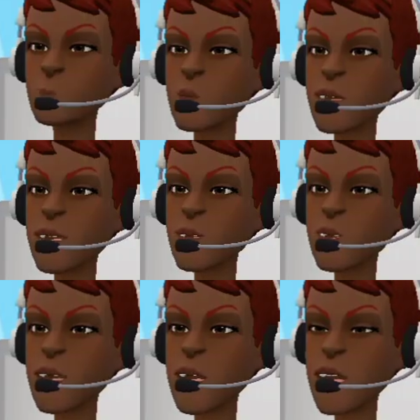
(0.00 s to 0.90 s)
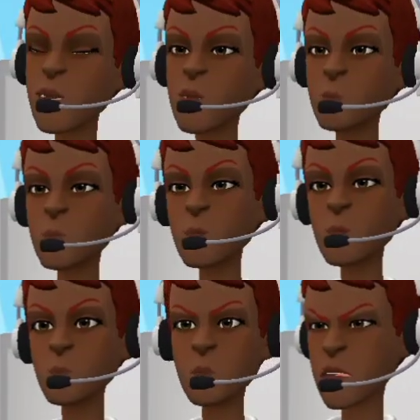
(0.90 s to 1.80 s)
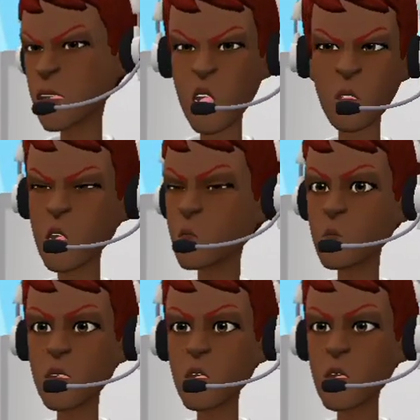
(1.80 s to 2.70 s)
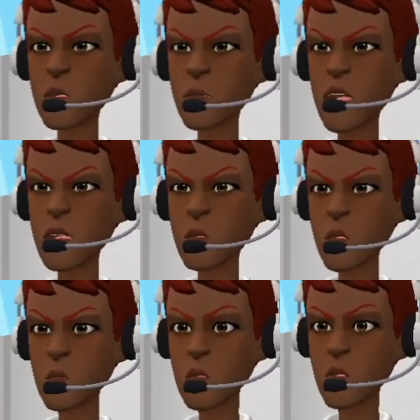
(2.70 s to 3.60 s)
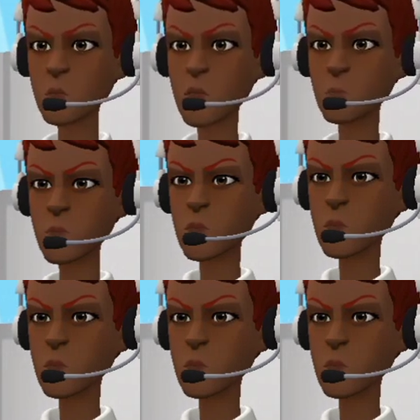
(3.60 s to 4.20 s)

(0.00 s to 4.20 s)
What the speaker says: My name's Valencia. You can't get within 2 feet of my man.